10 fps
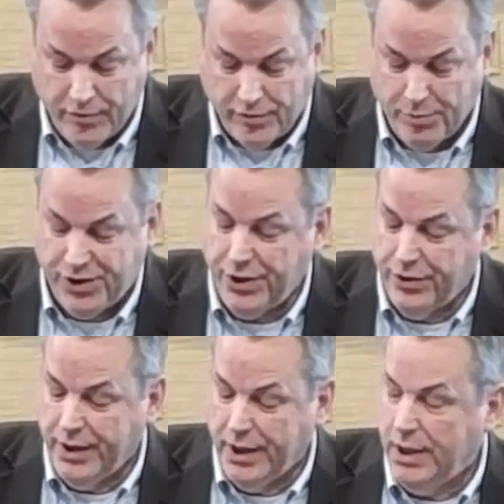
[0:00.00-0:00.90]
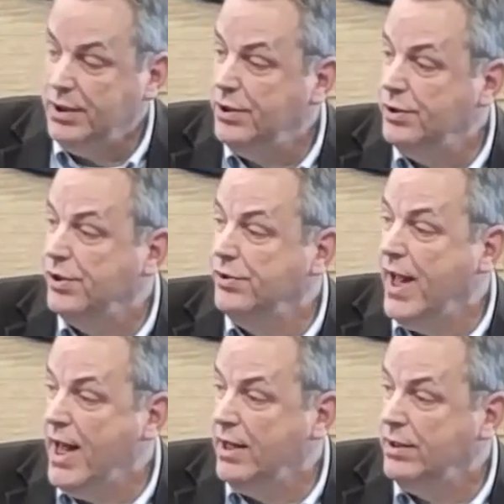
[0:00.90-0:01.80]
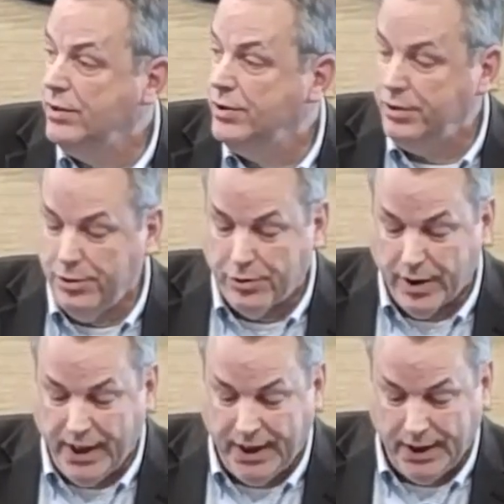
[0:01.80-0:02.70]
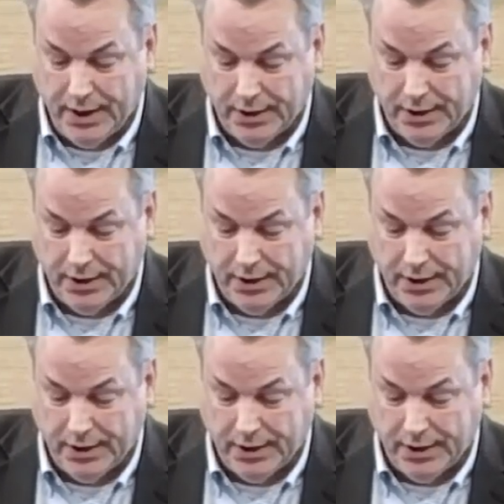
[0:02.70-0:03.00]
from Syria to Sudan to Ukraine.